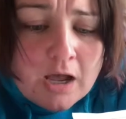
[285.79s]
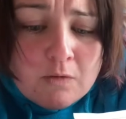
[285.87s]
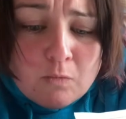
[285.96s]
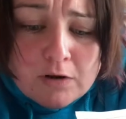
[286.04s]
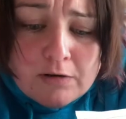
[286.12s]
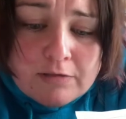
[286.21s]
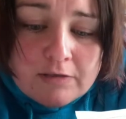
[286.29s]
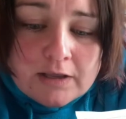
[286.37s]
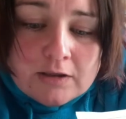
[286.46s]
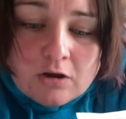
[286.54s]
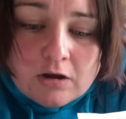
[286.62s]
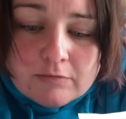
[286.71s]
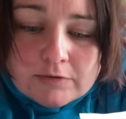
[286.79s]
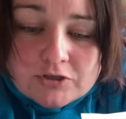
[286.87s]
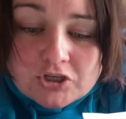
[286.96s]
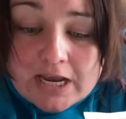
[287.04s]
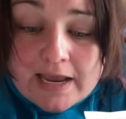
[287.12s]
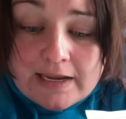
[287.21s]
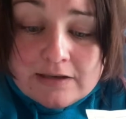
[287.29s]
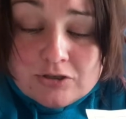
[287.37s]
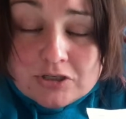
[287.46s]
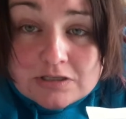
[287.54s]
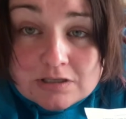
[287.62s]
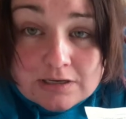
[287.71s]
One thing I would change
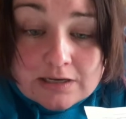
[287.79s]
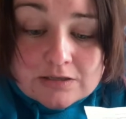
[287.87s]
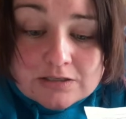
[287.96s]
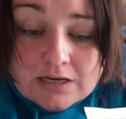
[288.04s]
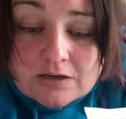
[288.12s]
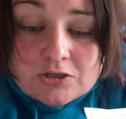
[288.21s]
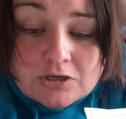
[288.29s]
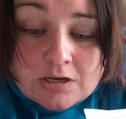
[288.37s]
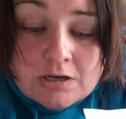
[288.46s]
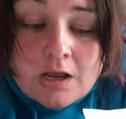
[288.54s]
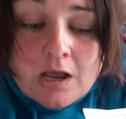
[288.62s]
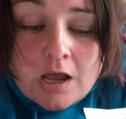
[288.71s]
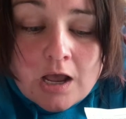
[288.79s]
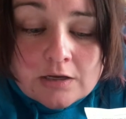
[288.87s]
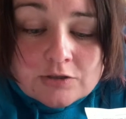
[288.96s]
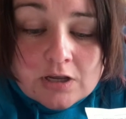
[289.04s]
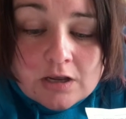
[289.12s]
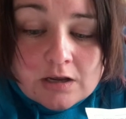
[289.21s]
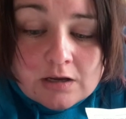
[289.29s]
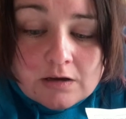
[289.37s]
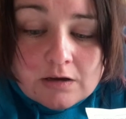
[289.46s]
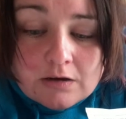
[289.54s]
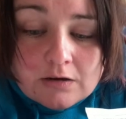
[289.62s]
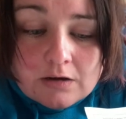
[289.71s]
is the next section.
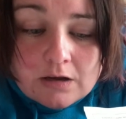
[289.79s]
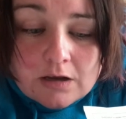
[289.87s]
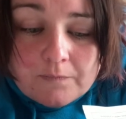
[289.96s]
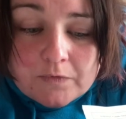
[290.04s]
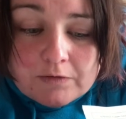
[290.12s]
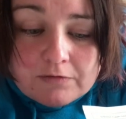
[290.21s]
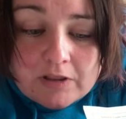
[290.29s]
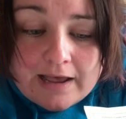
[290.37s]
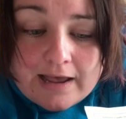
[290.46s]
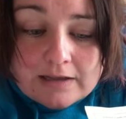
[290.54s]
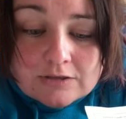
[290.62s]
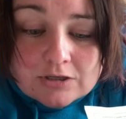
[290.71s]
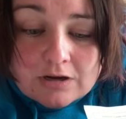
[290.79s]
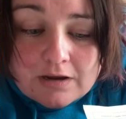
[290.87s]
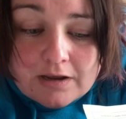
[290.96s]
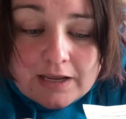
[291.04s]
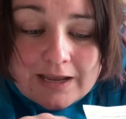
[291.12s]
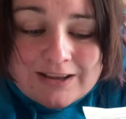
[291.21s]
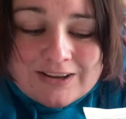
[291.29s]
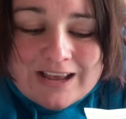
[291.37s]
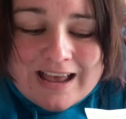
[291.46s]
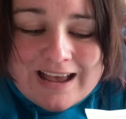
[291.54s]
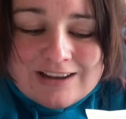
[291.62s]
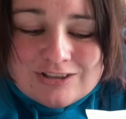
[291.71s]
So for that, I
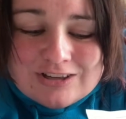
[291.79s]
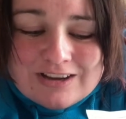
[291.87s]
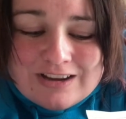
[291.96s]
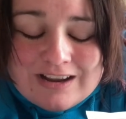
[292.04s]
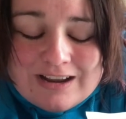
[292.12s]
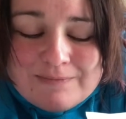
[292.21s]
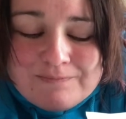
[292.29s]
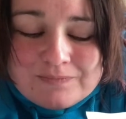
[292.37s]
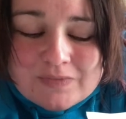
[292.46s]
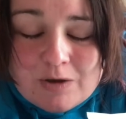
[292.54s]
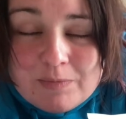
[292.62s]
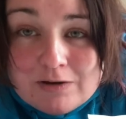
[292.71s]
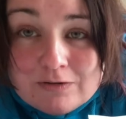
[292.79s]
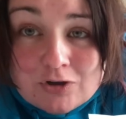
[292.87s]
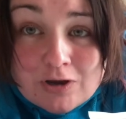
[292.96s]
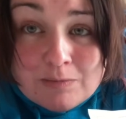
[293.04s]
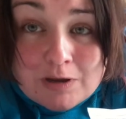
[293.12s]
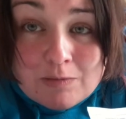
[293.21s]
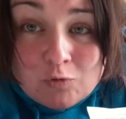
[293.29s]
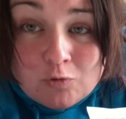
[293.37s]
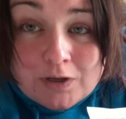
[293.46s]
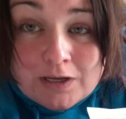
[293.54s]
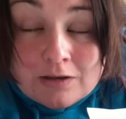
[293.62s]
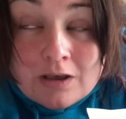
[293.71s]
had a bit of a nightmare
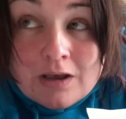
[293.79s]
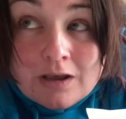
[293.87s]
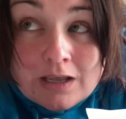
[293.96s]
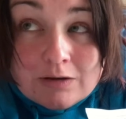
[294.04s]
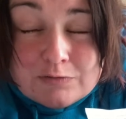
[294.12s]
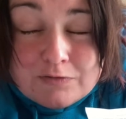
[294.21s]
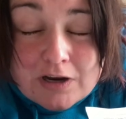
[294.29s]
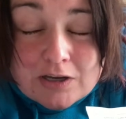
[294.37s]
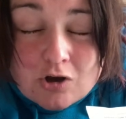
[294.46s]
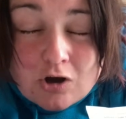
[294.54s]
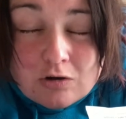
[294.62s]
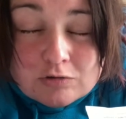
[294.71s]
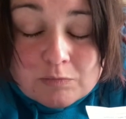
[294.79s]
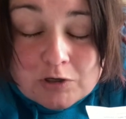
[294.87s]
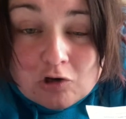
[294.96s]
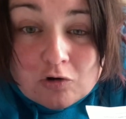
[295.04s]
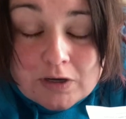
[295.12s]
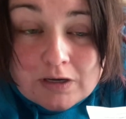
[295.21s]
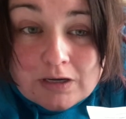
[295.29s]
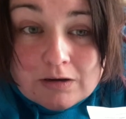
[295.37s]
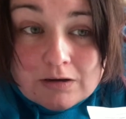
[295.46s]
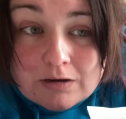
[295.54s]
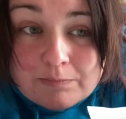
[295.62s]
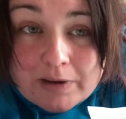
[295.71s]
morning. It was very cold. My lorry
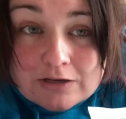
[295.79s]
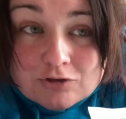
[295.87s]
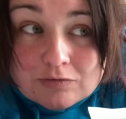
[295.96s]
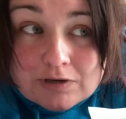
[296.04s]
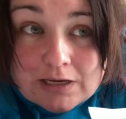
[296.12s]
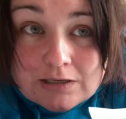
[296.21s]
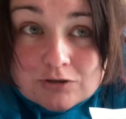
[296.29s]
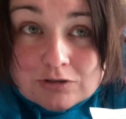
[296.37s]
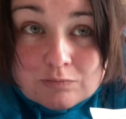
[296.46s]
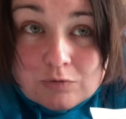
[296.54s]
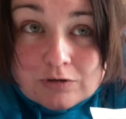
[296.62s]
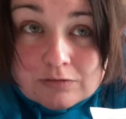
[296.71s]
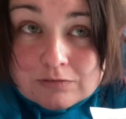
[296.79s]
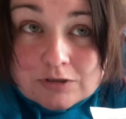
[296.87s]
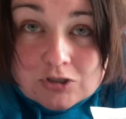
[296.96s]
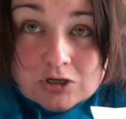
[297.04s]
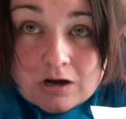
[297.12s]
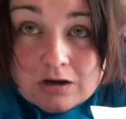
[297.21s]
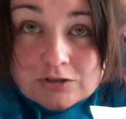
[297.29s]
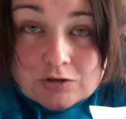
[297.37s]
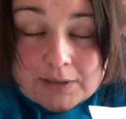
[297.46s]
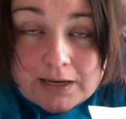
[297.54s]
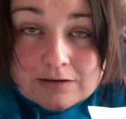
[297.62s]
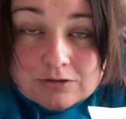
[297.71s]
battery just wouldn't start, so
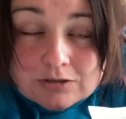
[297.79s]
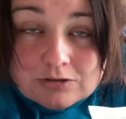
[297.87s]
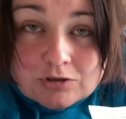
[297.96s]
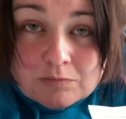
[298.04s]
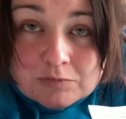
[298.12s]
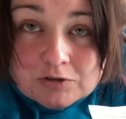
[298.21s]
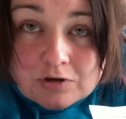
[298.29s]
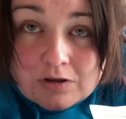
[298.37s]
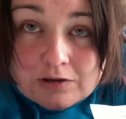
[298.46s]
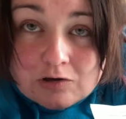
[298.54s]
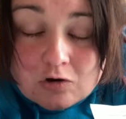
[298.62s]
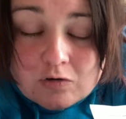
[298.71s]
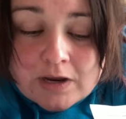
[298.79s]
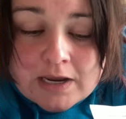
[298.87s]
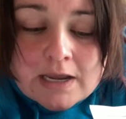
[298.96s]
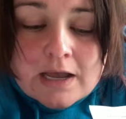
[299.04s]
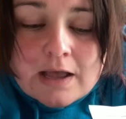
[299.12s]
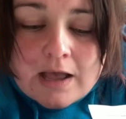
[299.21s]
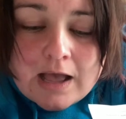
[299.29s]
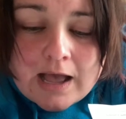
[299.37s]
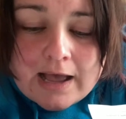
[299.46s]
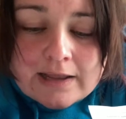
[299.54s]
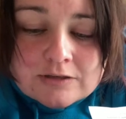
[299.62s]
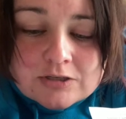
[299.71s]
I had to jump start the lorry,
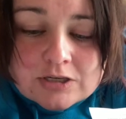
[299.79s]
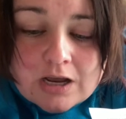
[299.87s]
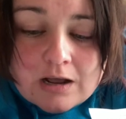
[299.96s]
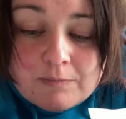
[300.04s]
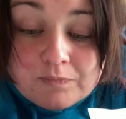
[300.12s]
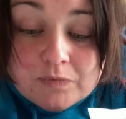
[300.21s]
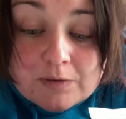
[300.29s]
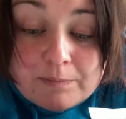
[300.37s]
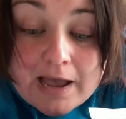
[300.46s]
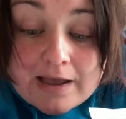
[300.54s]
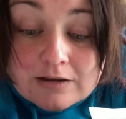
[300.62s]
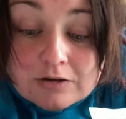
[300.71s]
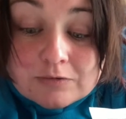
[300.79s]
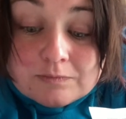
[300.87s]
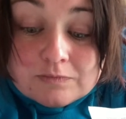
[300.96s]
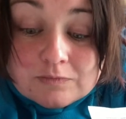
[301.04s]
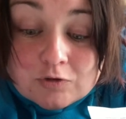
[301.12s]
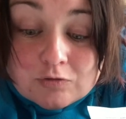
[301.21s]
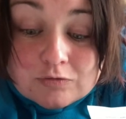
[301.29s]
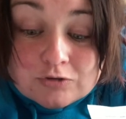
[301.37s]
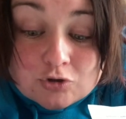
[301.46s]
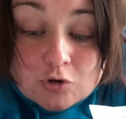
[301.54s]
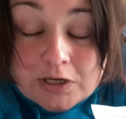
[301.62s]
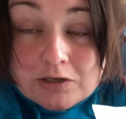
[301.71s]
and the back
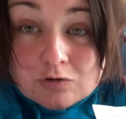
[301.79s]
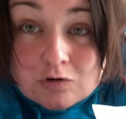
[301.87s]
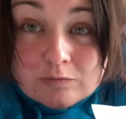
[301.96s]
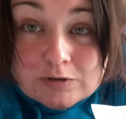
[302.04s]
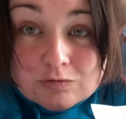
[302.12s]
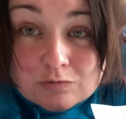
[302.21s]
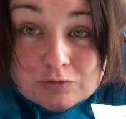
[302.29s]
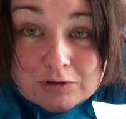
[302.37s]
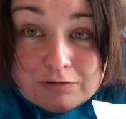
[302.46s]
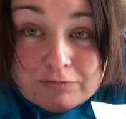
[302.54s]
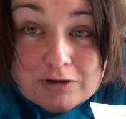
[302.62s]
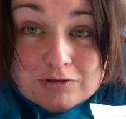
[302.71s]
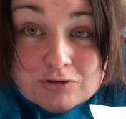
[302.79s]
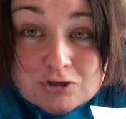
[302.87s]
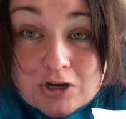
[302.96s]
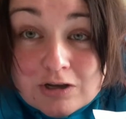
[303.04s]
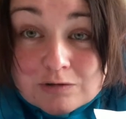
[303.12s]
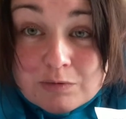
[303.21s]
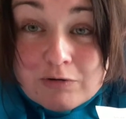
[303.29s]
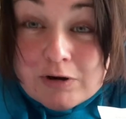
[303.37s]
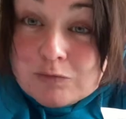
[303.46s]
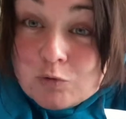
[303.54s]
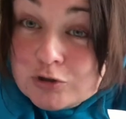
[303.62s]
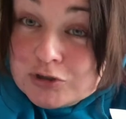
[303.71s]
jockey door was also frozen shut, where
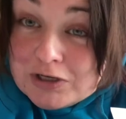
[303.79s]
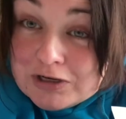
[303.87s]
I'd washed it